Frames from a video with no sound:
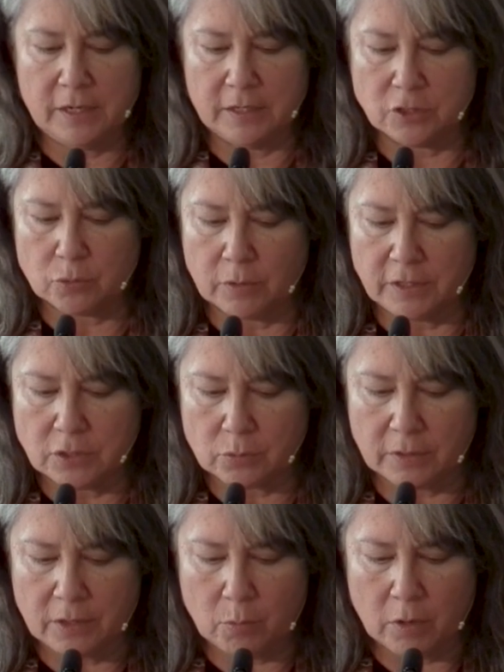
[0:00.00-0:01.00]
and
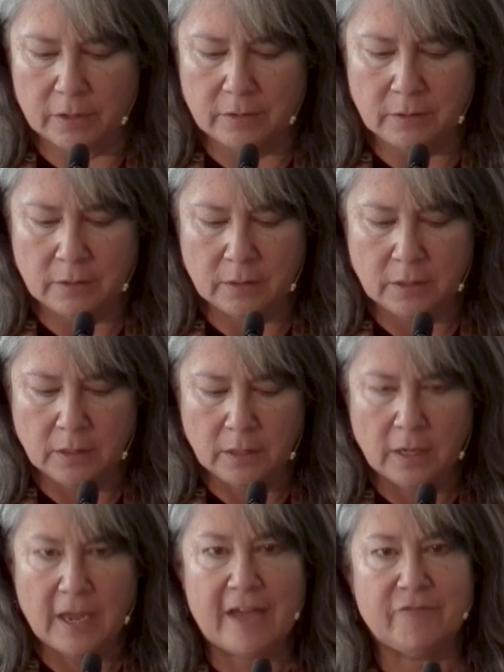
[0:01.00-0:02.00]
2021,
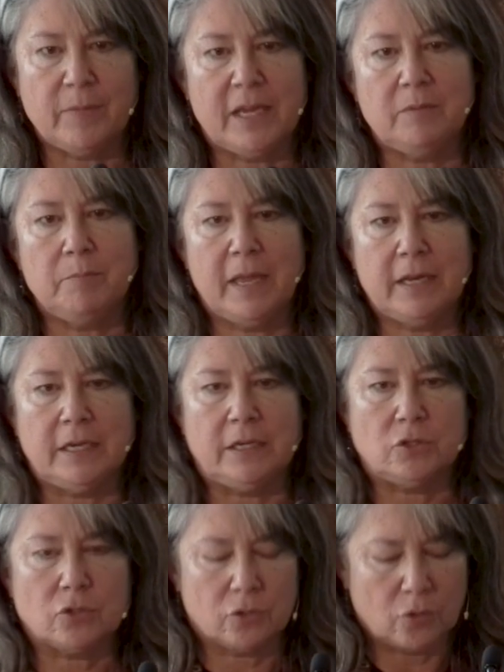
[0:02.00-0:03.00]
have made many
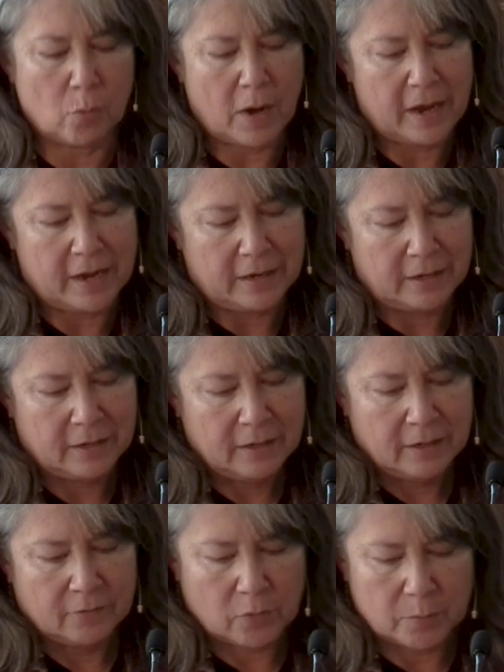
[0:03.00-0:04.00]
turn away
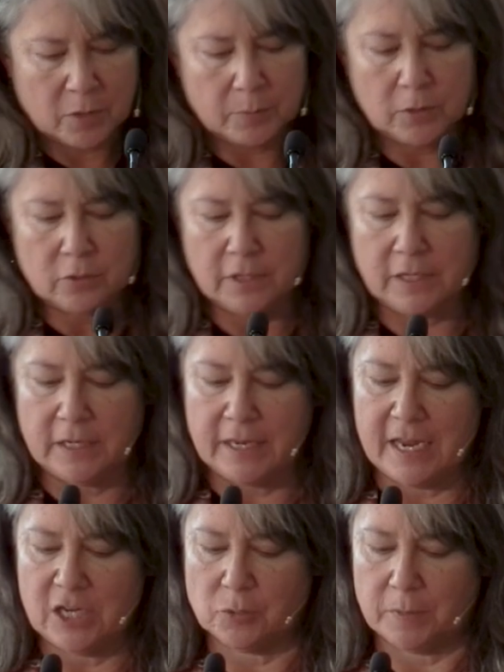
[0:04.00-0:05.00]
from community
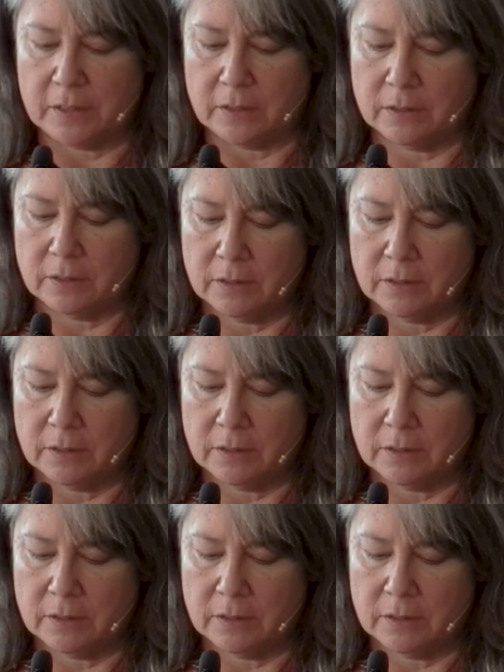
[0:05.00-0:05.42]
engagement.